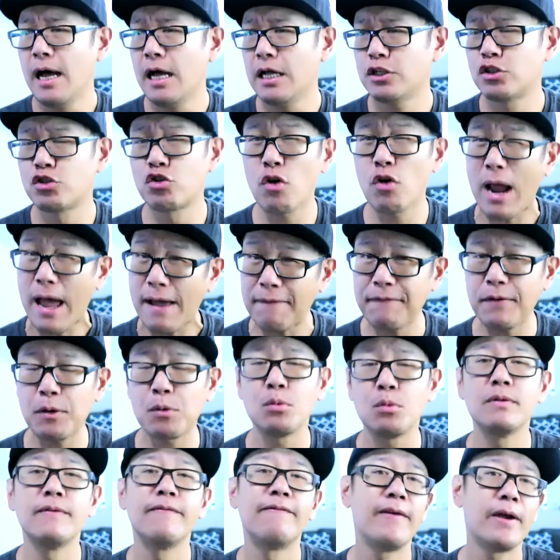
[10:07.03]
Traffic
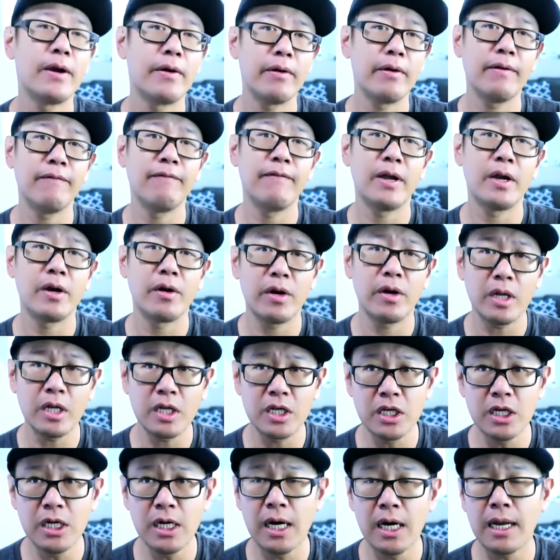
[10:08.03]
was very, very
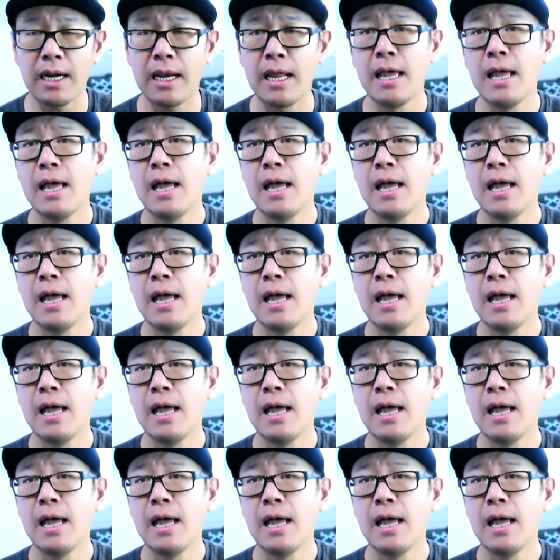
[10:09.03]
good.